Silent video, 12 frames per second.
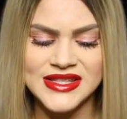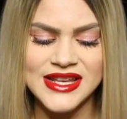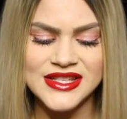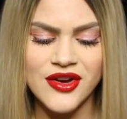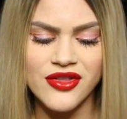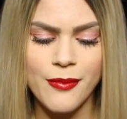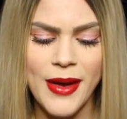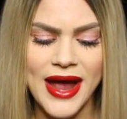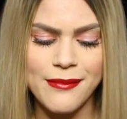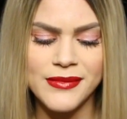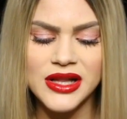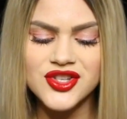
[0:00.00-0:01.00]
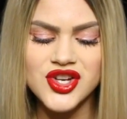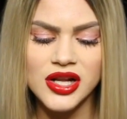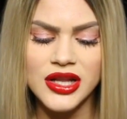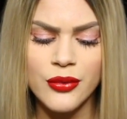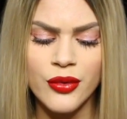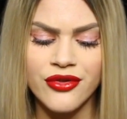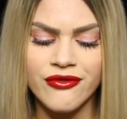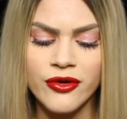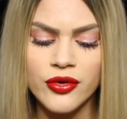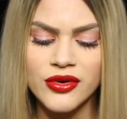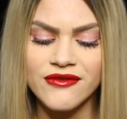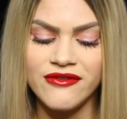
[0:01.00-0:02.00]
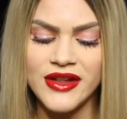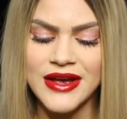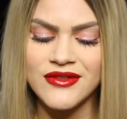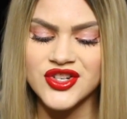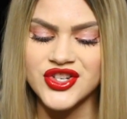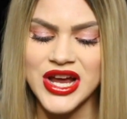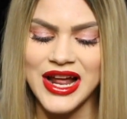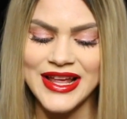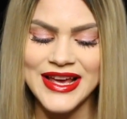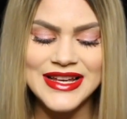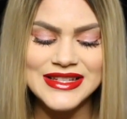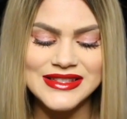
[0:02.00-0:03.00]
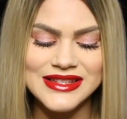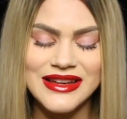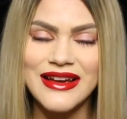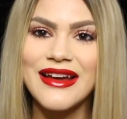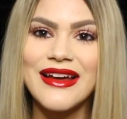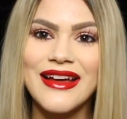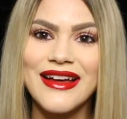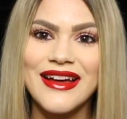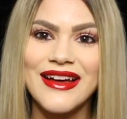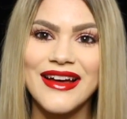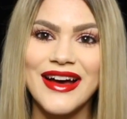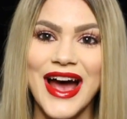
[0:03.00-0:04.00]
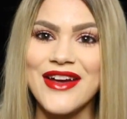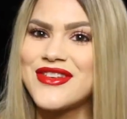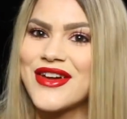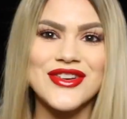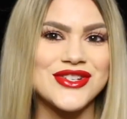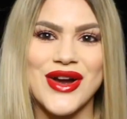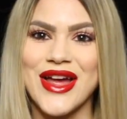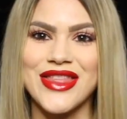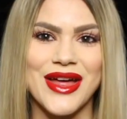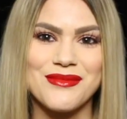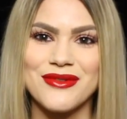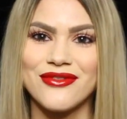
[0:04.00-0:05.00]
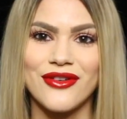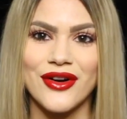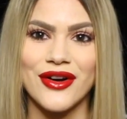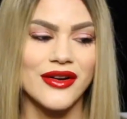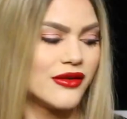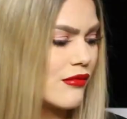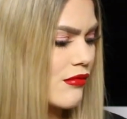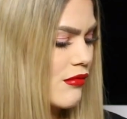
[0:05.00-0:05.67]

It says here in the back, milk chocolate with fruit flavored jellies. I've never tried that before.